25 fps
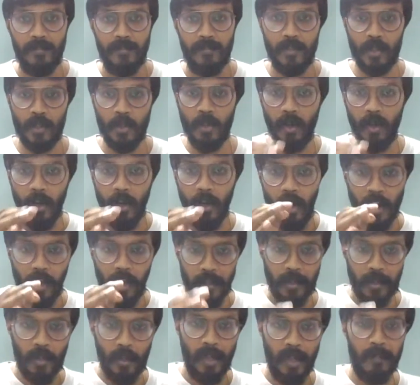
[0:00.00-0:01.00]
So
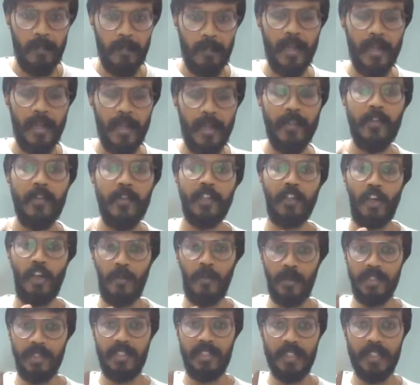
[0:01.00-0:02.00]
you apply your
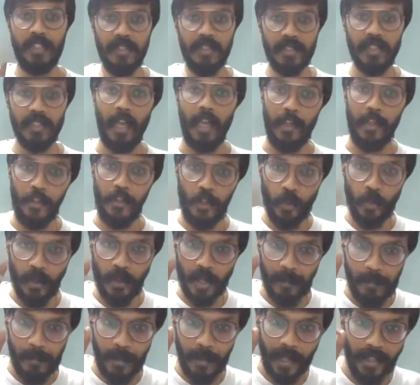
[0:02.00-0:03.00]
common sense and you
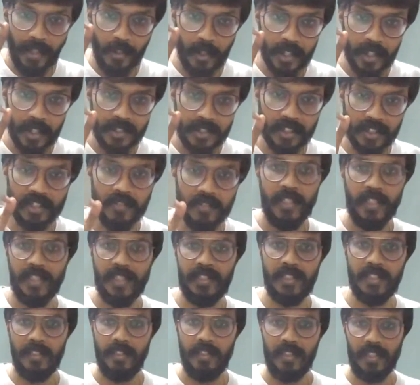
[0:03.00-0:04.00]
apply your
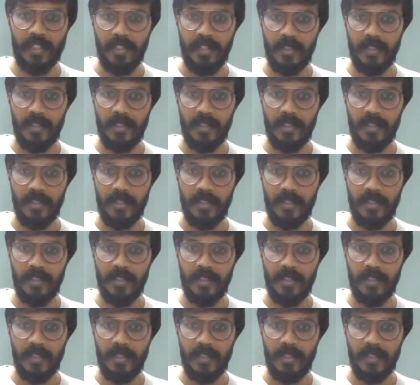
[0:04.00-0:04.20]
situation.